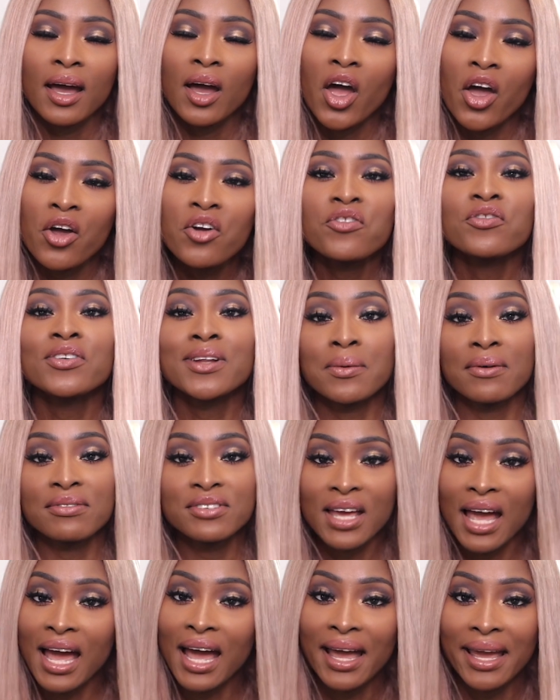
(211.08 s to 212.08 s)
Hopefully with
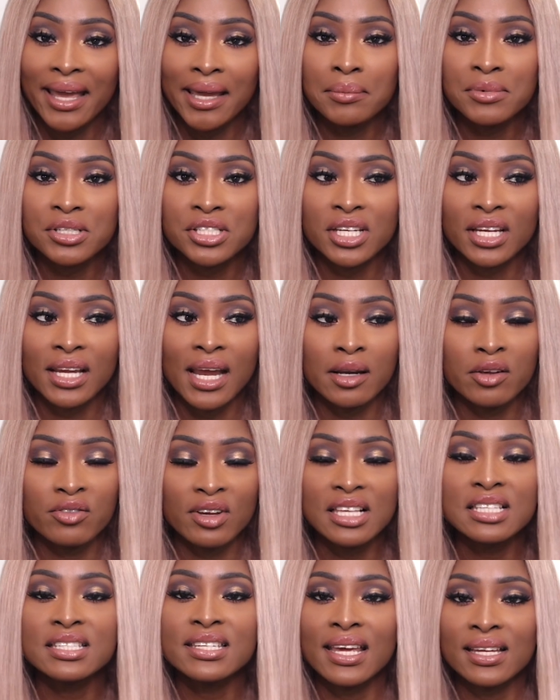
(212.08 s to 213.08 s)
time, she kind of
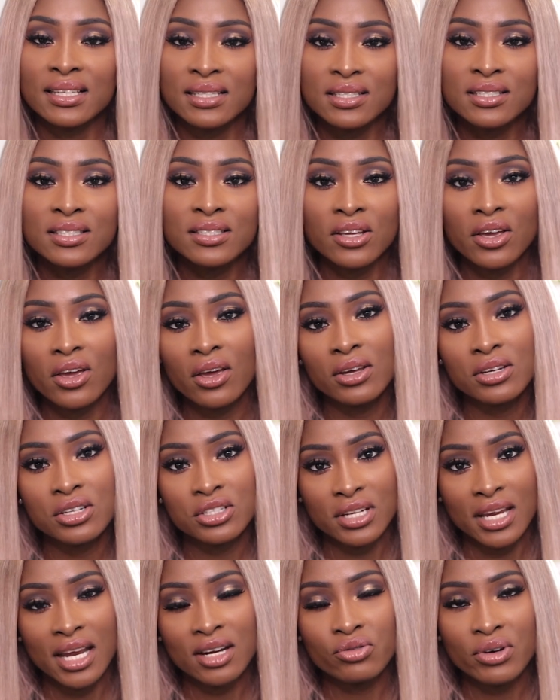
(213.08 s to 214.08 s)
extends her
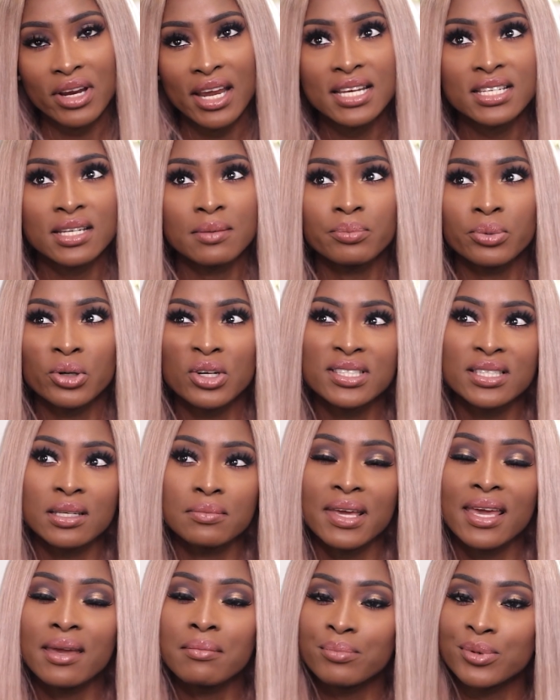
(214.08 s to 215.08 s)
shade range and puts
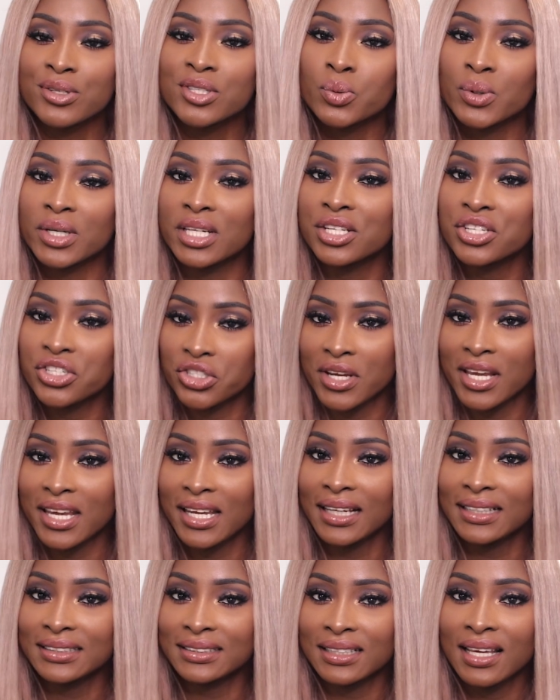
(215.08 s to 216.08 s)
some in-between
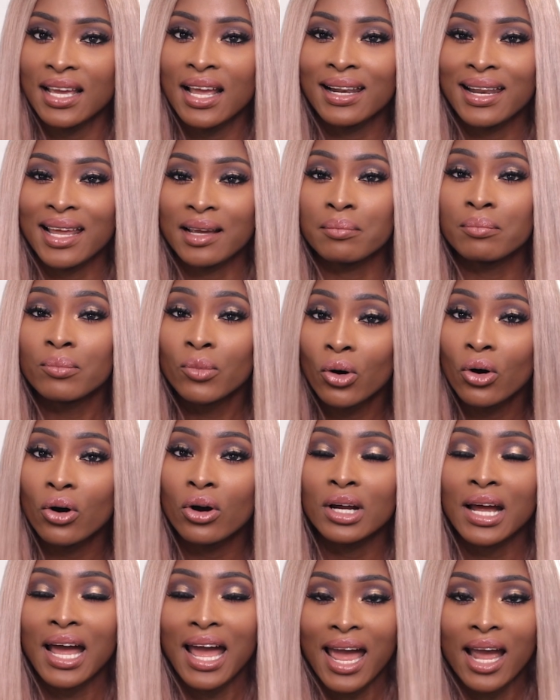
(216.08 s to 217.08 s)
shades, like
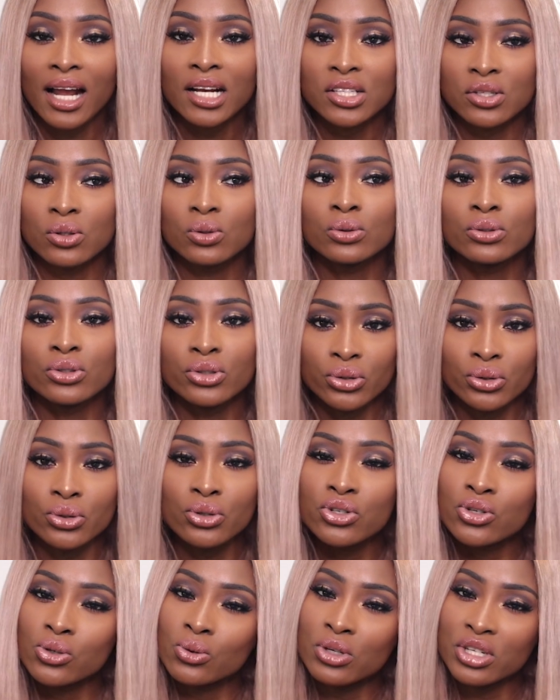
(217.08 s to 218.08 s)
more actual
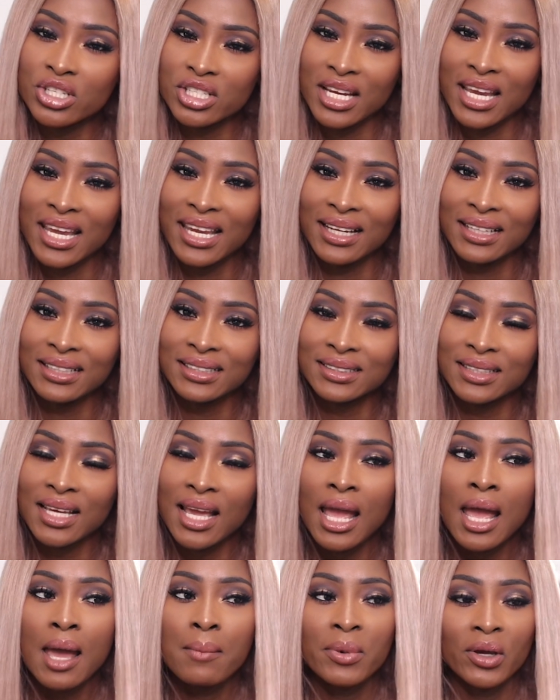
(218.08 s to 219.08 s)
neutral shades,
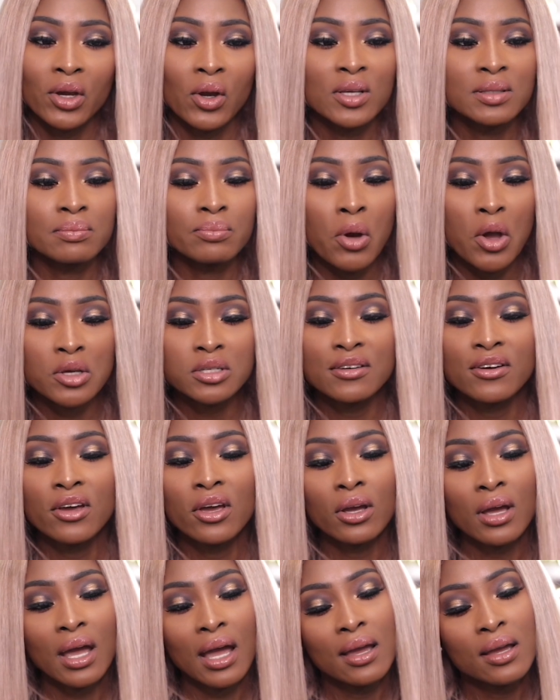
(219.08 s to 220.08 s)
because most of
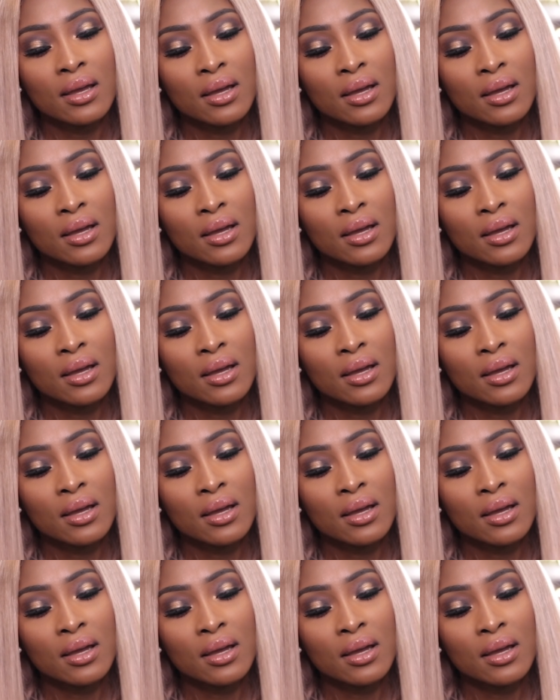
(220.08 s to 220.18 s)
her